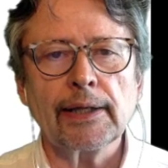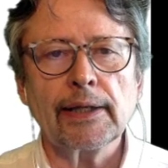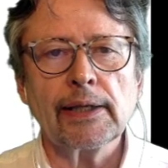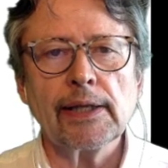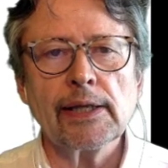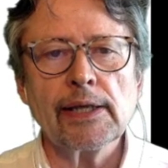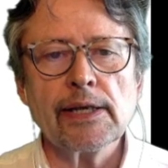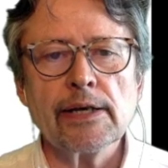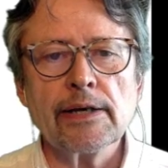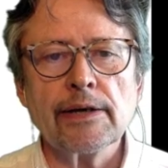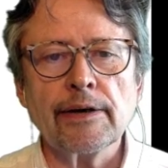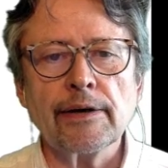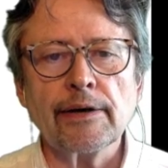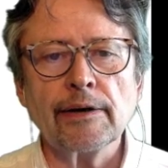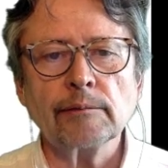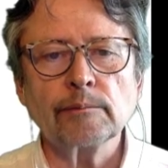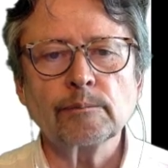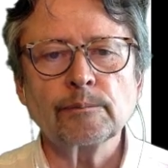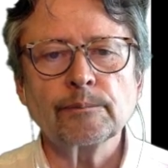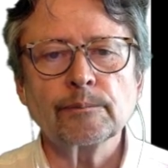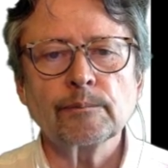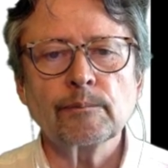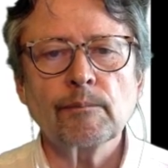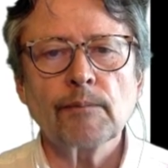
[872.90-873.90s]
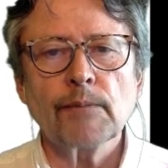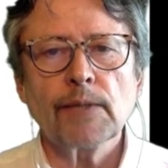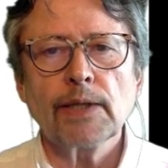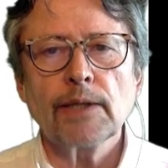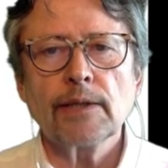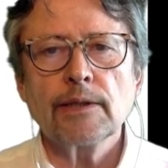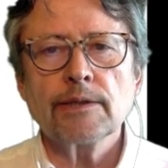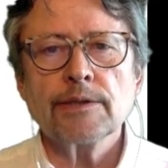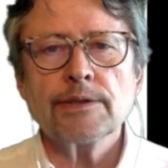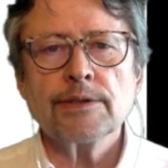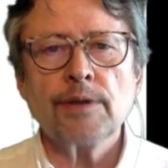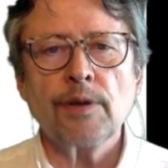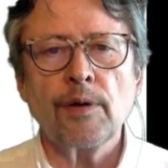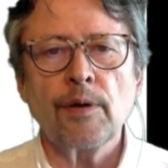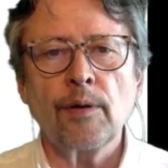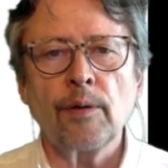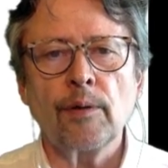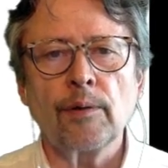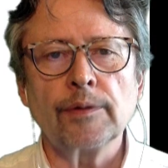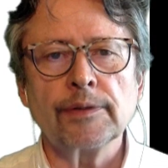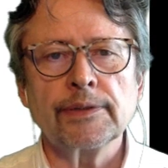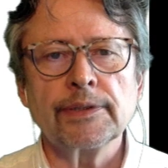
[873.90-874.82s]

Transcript: here, so